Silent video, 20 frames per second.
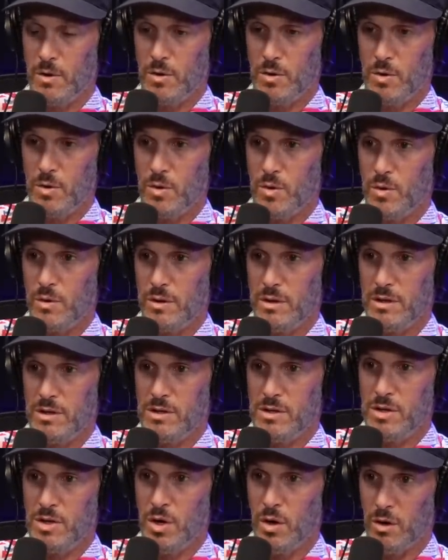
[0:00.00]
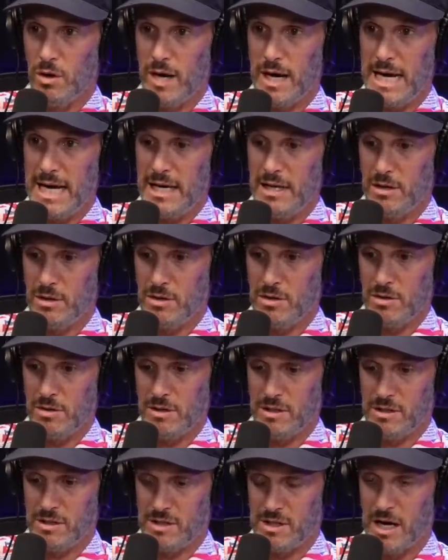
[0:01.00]
who your
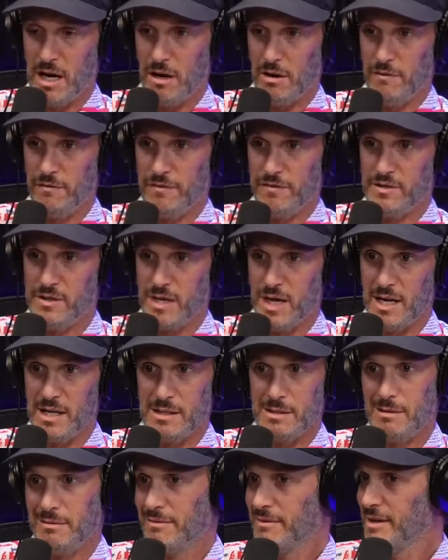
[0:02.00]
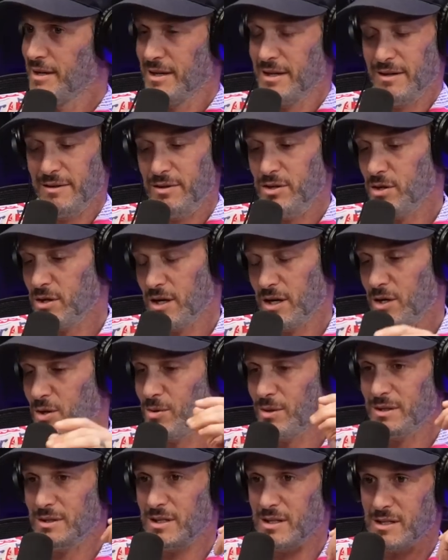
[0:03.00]
inner self says you're going to
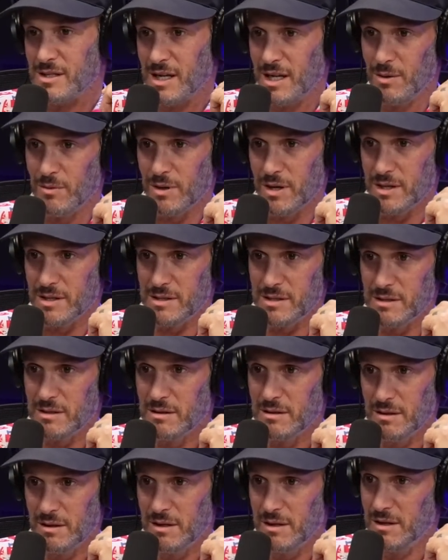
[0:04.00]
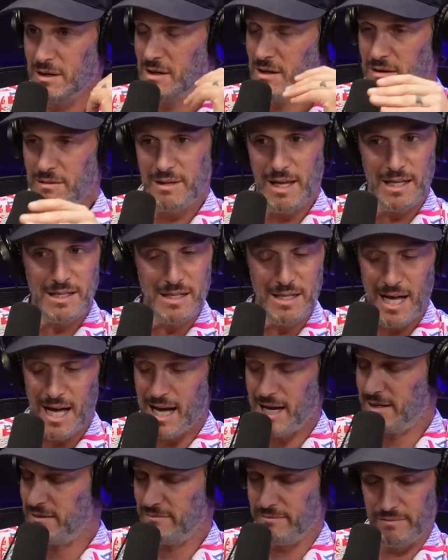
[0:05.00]
quit this anyways. That's
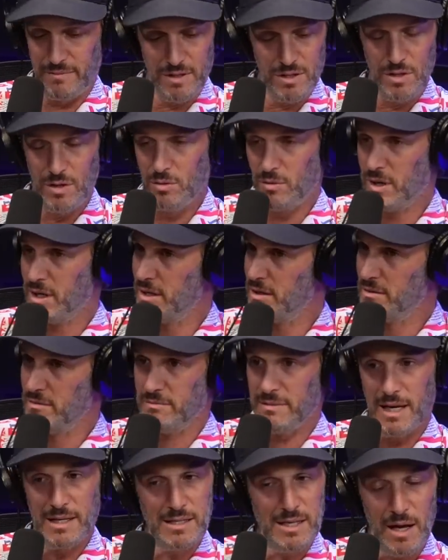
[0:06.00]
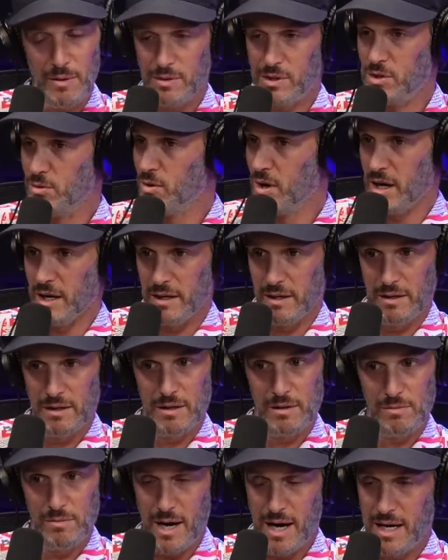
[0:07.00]
not you don't want that's not what you want,
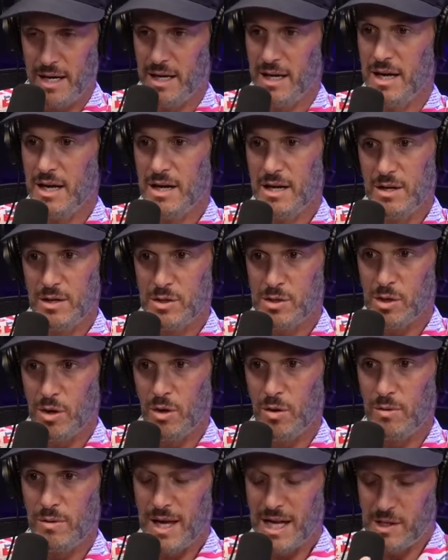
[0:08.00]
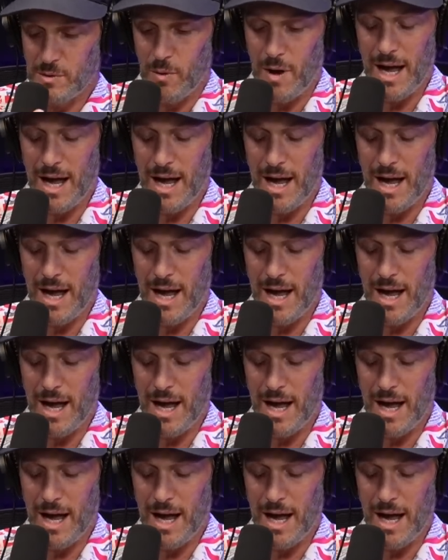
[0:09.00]
right? right? So that's